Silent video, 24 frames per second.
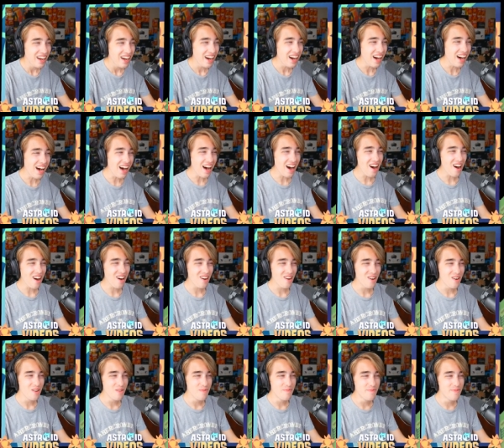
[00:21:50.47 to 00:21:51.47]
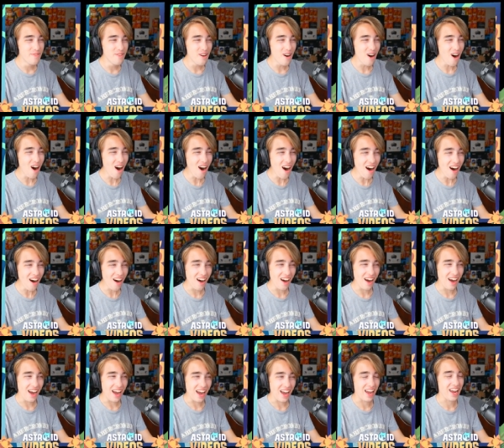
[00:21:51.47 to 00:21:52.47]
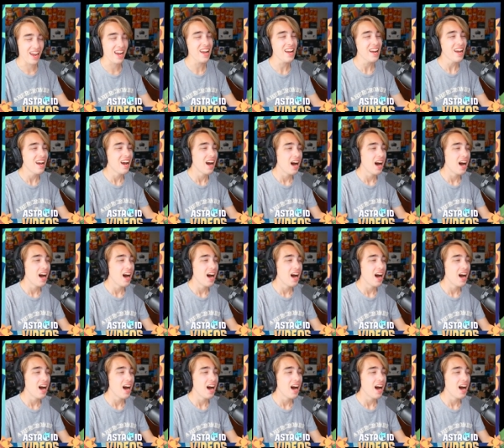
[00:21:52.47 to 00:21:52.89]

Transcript: oh